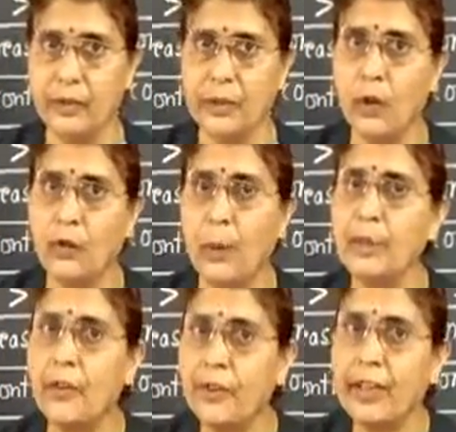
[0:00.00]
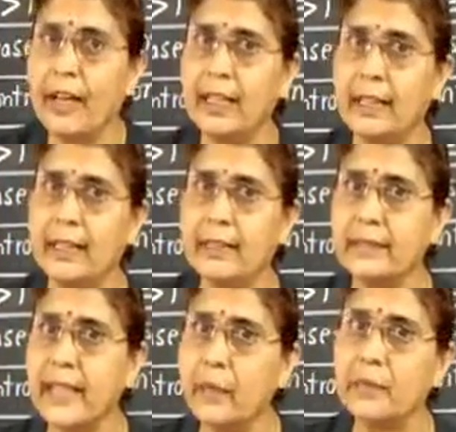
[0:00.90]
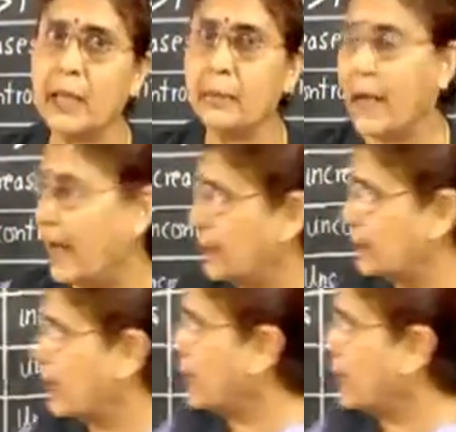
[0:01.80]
So from the figure, let us name them as,